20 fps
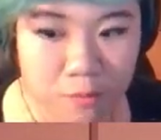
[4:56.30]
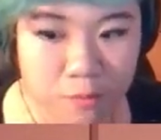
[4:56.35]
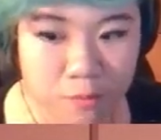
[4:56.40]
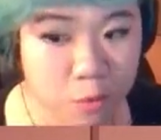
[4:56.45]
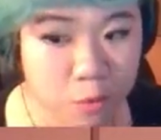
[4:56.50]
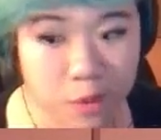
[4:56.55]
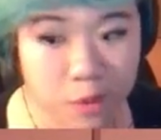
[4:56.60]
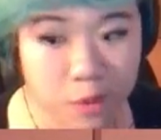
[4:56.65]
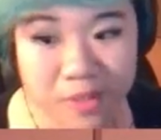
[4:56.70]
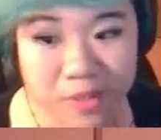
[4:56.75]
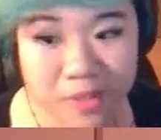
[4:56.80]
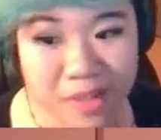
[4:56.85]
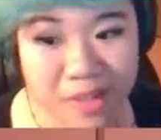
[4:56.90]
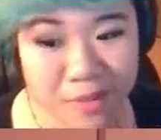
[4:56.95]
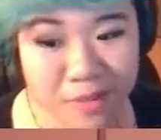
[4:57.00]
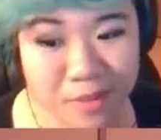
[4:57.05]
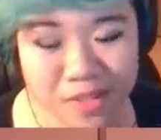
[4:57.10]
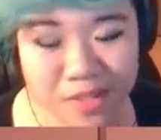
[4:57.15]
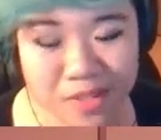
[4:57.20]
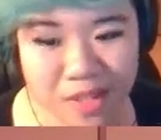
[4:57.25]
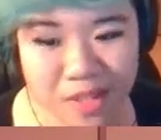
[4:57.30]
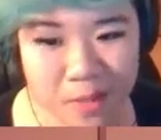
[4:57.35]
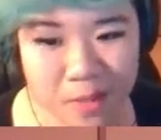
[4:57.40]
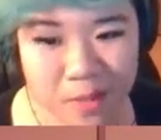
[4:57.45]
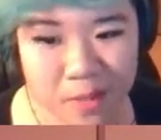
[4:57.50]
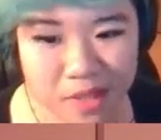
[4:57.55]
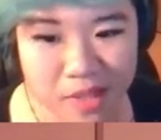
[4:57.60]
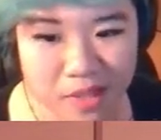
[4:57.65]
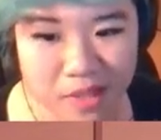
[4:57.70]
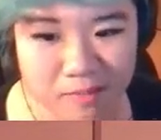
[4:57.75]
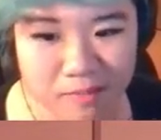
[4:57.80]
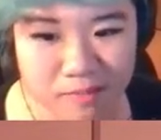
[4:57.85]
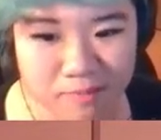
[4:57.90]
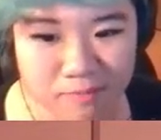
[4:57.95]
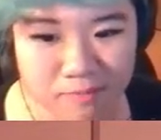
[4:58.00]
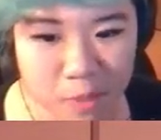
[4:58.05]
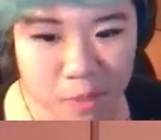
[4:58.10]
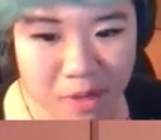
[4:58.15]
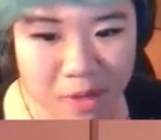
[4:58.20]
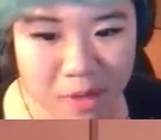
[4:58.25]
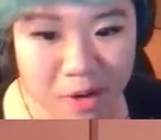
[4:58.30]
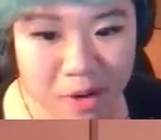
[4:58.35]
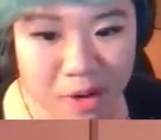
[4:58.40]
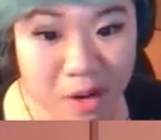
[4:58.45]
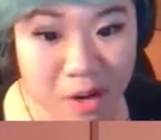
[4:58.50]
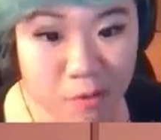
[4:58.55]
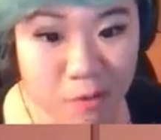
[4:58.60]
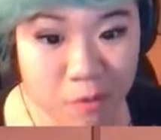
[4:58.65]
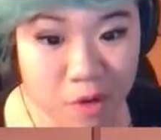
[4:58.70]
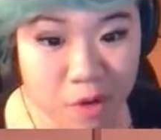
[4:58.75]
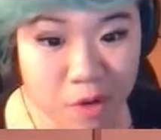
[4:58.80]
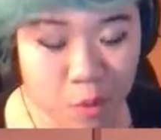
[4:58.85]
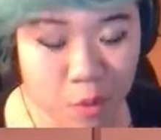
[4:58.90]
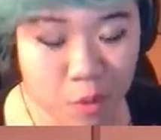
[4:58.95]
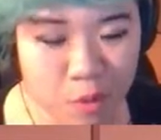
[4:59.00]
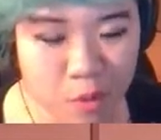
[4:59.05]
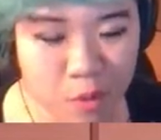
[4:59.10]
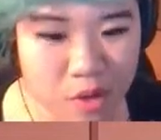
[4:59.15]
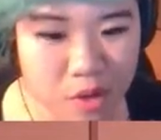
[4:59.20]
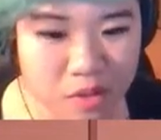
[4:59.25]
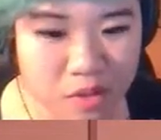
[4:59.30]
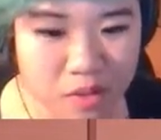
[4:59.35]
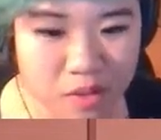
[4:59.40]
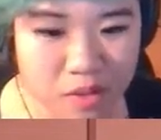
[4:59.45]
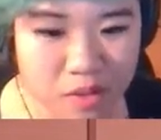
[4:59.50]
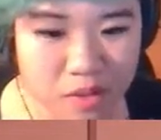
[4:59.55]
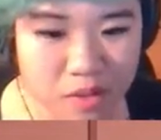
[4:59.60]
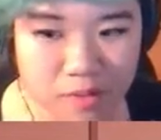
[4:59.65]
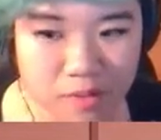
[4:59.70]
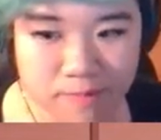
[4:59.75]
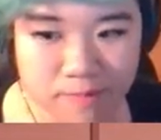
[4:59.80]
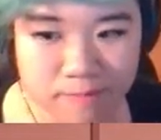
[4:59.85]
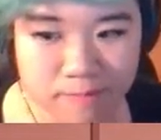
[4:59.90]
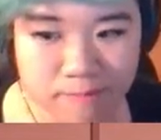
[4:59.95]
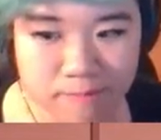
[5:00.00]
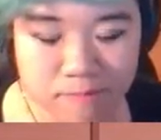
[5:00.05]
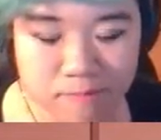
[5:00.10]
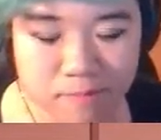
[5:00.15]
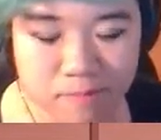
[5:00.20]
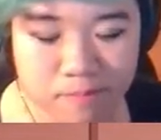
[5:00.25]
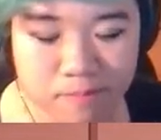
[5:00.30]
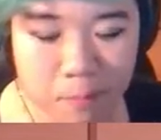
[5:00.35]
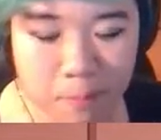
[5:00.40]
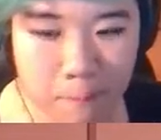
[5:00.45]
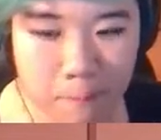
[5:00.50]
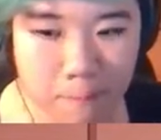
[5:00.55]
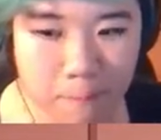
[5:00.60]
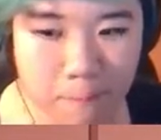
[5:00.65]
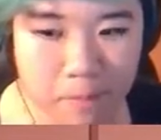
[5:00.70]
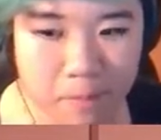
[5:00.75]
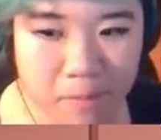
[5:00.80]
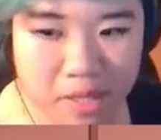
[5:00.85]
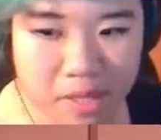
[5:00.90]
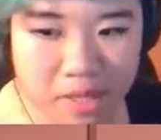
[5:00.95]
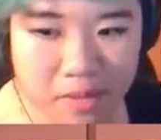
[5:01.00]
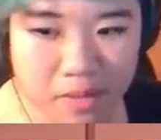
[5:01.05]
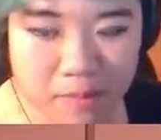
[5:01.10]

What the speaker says: We will never see him again, no matter how far we run. But